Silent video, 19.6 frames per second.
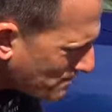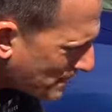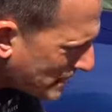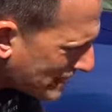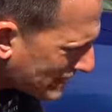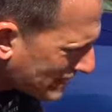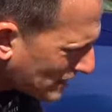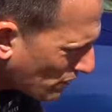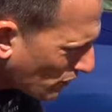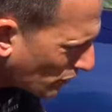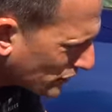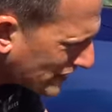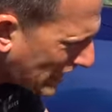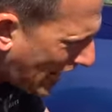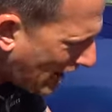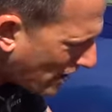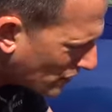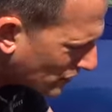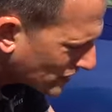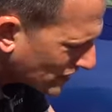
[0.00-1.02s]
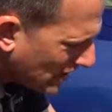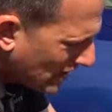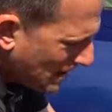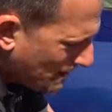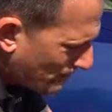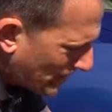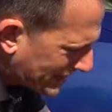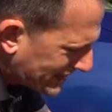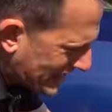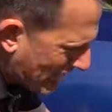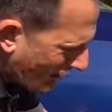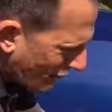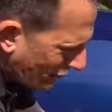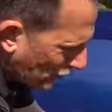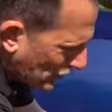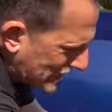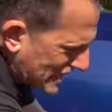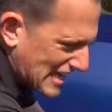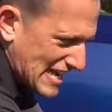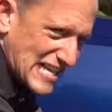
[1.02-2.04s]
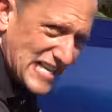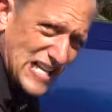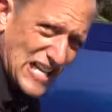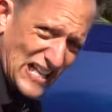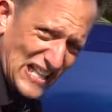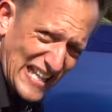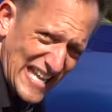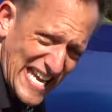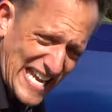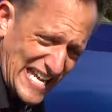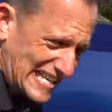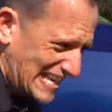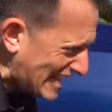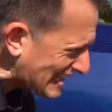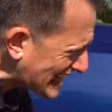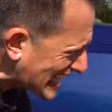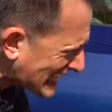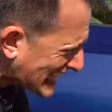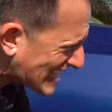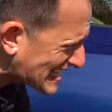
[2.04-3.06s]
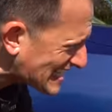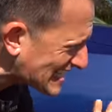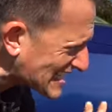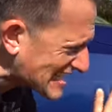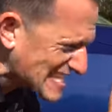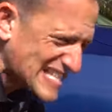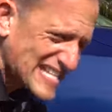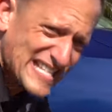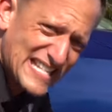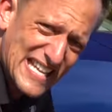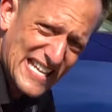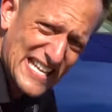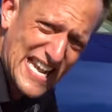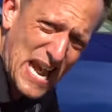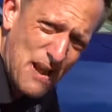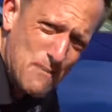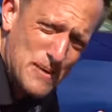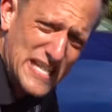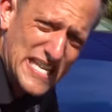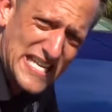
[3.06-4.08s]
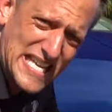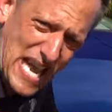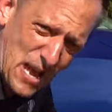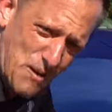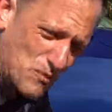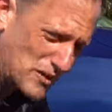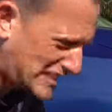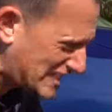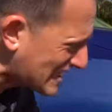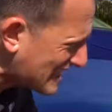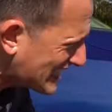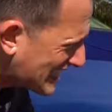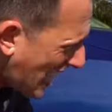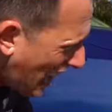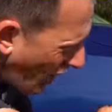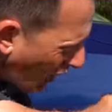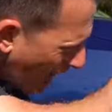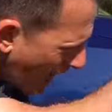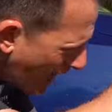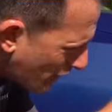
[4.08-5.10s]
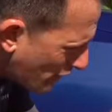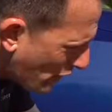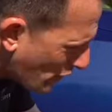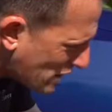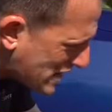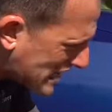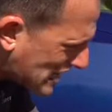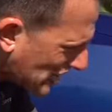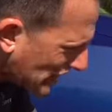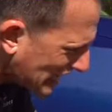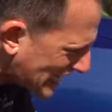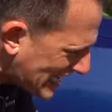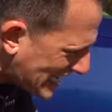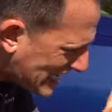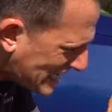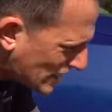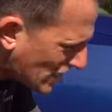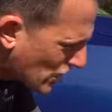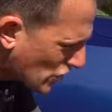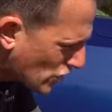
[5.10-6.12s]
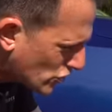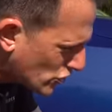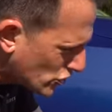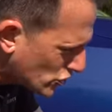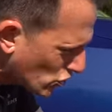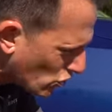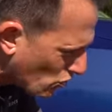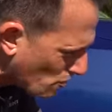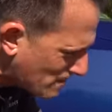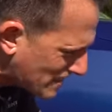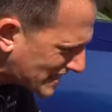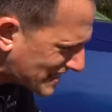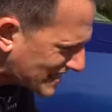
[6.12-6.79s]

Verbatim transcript: P0 tires, but definitely clean. I think that's the, the name of the game with this style, very clean German